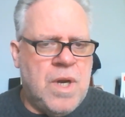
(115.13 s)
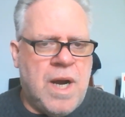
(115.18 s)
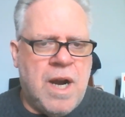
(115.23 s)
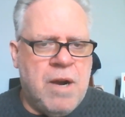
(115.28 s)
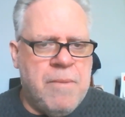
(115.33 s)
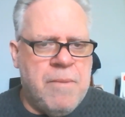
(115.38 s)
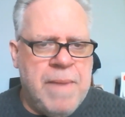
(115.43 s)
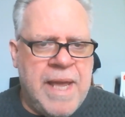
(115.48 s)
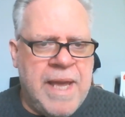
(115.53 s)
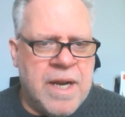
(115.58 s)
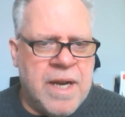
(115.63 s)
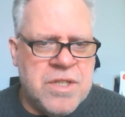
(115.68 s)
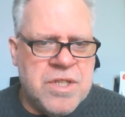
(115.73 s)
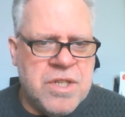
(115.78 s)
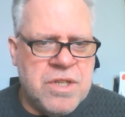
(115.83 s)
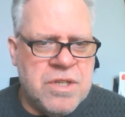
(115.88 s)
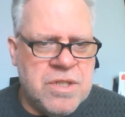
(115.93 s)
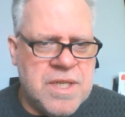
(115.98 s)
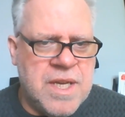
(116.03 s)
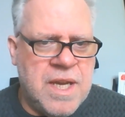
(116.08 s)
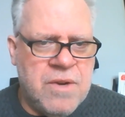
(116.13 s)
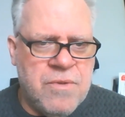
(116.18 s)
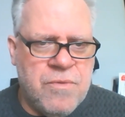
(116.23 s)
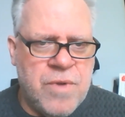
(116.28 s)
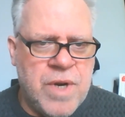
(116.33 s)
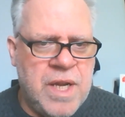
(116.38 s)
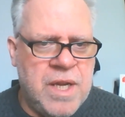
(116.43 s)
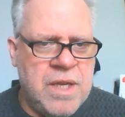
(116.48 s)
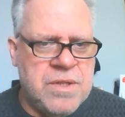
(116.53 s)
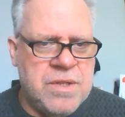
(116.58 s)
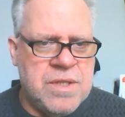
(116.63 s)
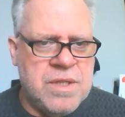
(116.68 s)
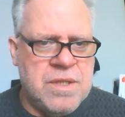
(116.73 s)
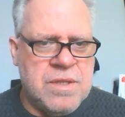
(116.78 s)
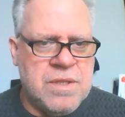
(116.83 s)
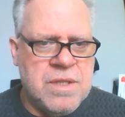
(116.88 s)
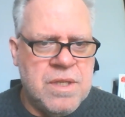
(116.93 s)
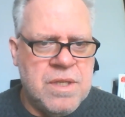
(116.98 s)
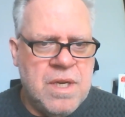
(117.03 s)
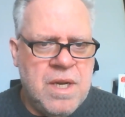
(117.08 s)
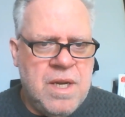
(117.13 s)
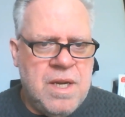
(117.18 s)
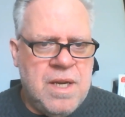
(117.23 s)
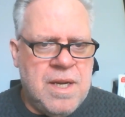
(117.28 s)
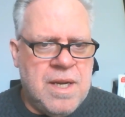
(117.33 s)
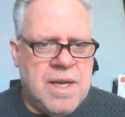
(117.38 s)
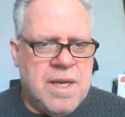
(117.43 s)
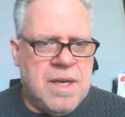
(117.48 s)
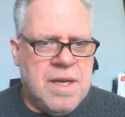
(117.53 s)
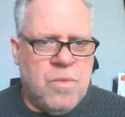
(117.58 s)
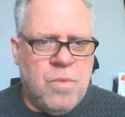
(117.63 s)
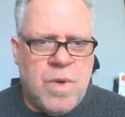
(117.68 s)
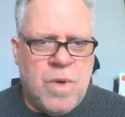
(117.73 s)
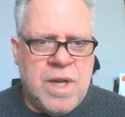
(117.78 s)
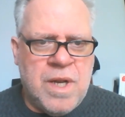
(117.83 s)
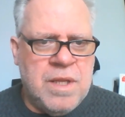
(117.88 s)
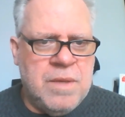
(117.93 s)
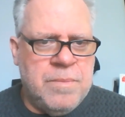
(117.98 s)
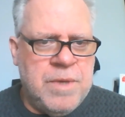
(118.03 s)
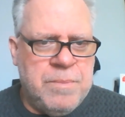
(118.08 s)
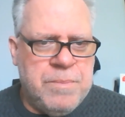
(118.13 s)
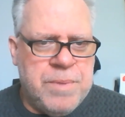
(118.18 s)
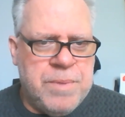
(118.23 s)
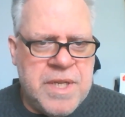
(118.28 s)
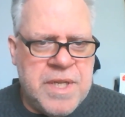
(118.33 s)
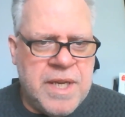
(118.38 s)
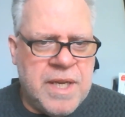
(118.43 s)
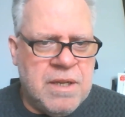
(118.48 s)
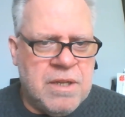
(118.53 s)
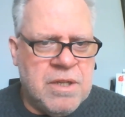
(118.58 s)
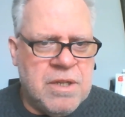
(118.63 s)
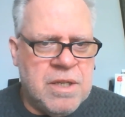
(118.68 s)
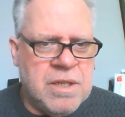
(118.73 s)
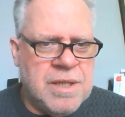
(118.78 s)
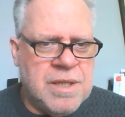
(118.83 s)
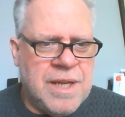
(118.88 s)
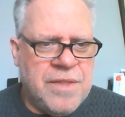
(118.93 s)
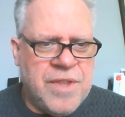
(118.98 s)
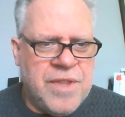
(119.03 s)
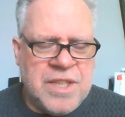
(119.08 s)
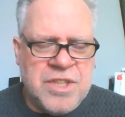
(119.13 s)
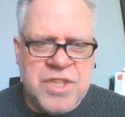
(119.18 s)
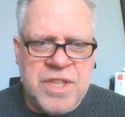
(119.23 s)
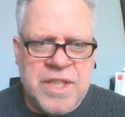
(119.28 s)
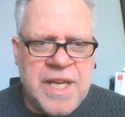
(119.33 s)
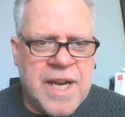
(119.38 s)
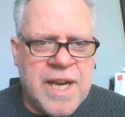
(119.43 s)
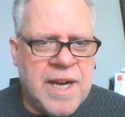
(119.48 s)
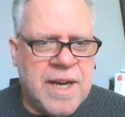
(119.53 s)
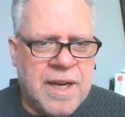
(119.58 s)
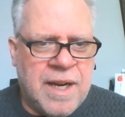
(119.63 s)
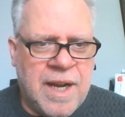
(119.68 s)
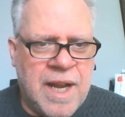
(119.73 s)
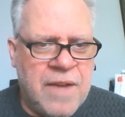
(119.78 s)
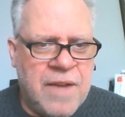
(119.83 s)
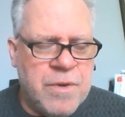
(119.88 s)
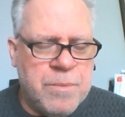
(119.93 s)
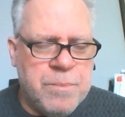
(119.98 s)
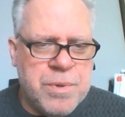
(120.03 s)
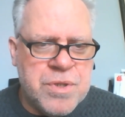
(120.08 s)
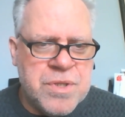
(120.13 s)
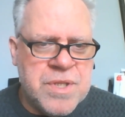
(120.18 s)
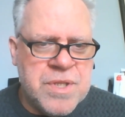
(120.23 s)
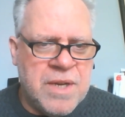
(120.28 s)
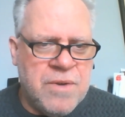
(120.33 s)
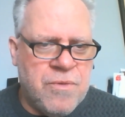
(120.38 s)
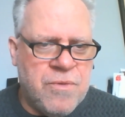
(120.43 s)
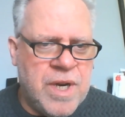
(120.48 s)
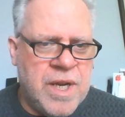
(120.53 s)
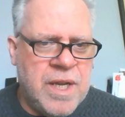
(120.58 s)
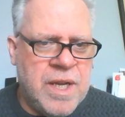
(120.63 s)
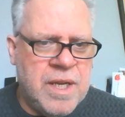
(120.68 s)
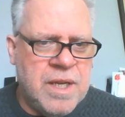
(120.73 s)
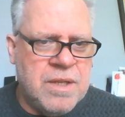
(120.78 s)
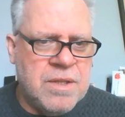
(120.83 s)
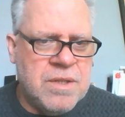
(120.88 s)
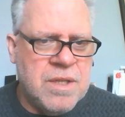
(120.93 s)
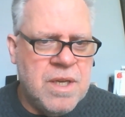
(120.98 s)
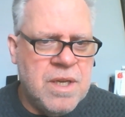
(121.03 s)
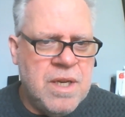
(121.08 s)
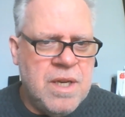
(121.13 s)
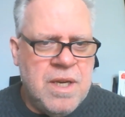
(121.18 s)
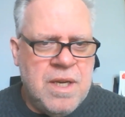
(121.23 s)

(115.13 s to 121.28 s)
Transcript: Our managers get raises. One of them in particular, I think she got an 11% raise.